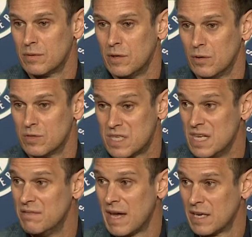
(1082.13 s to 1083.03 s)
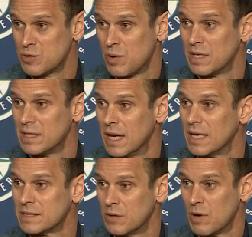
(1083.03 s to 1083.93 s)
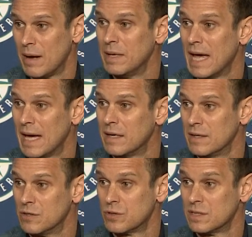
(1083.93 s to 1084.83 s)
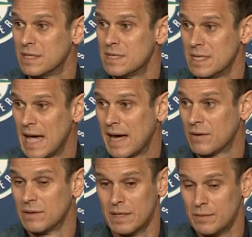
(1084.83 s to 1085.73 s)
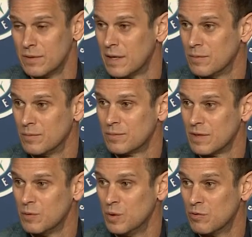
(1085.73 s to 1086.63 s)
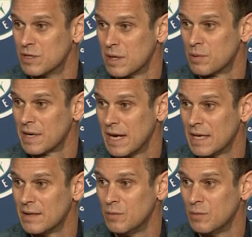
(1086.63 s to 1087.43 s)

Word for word: you know Steve had expressed to us that Robbie had interest in Seattle, and and we reciprocated.